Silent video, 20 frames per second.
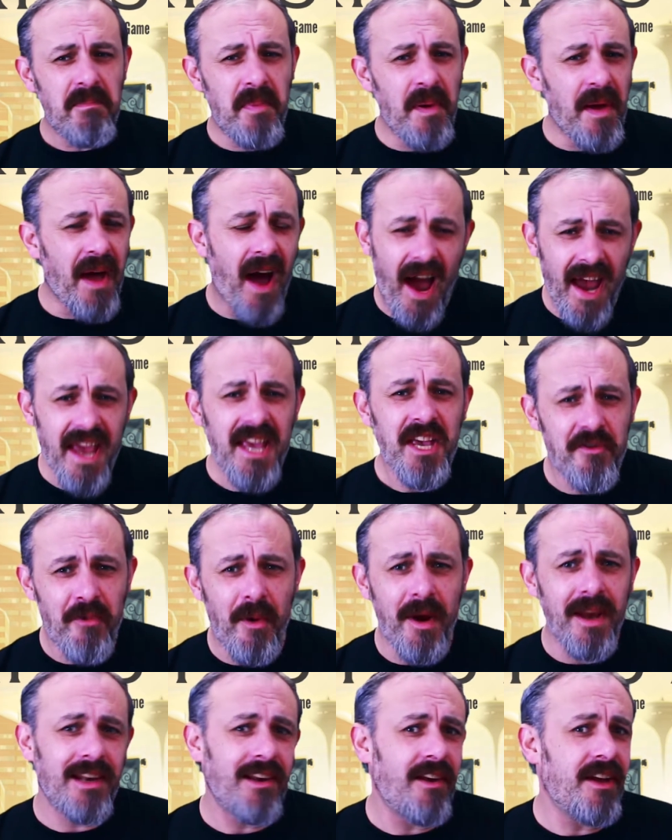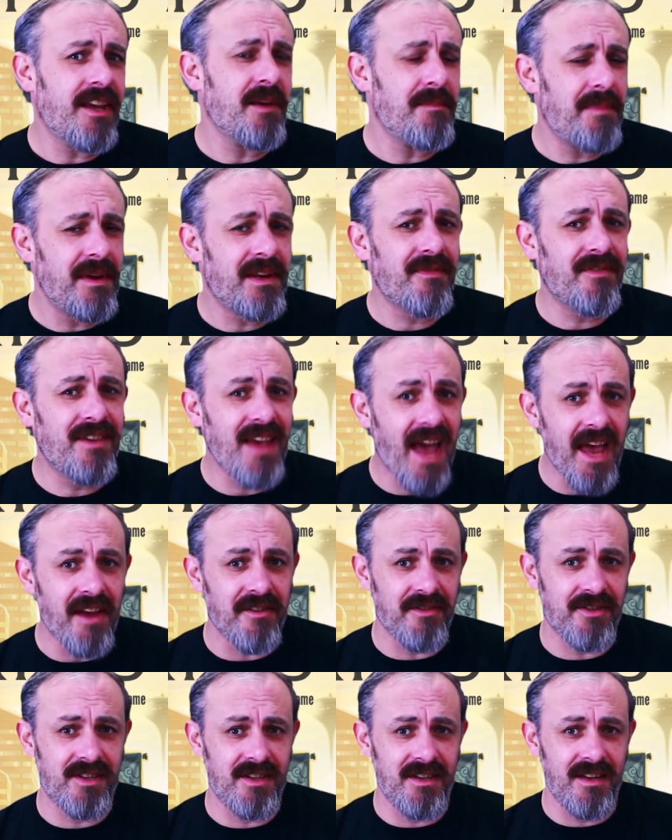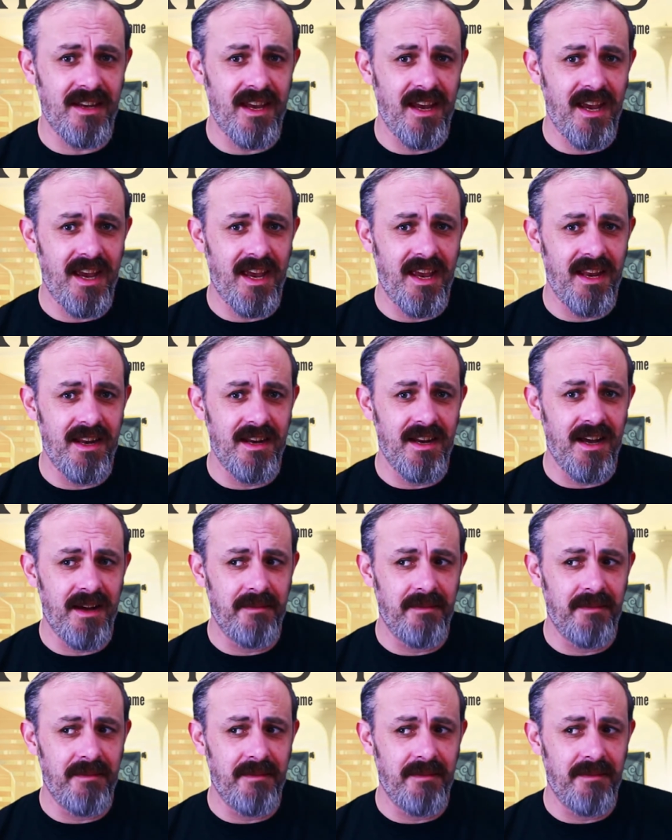But I quite like a bit of chaos in